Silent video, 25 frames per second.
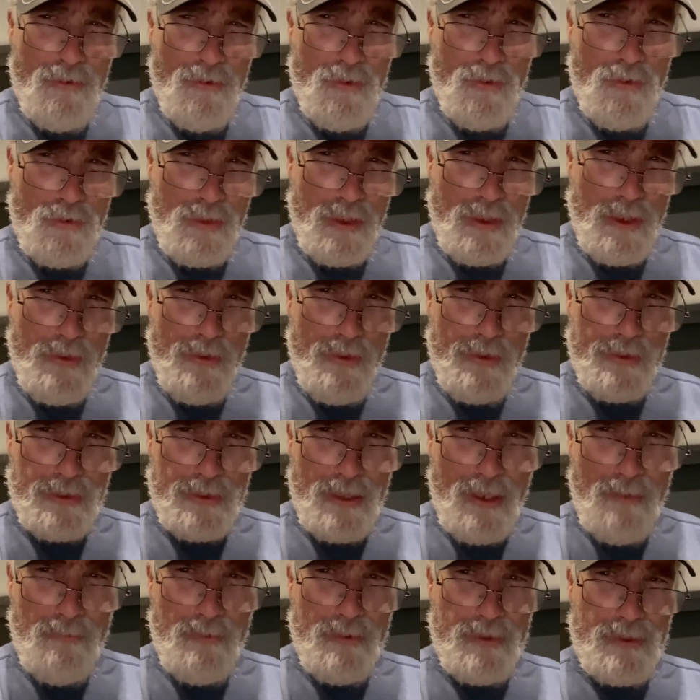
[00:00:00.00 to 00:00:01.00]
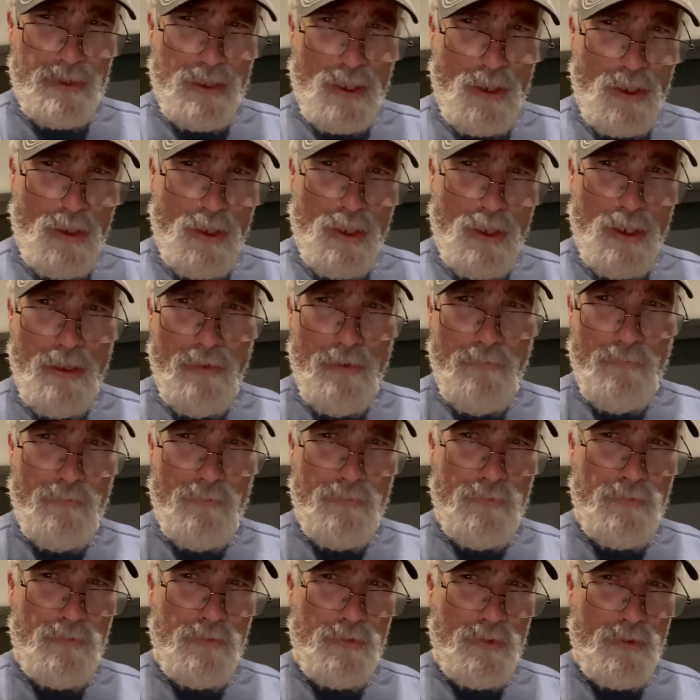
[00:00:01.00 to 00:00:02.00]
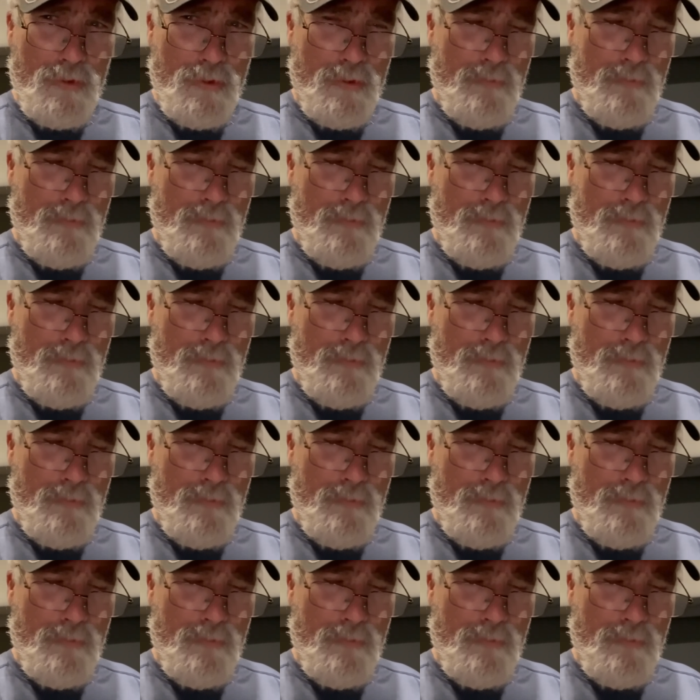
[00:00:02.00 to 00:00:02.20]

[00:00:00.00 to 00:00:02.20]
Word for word: Okay, this happens in life, you know.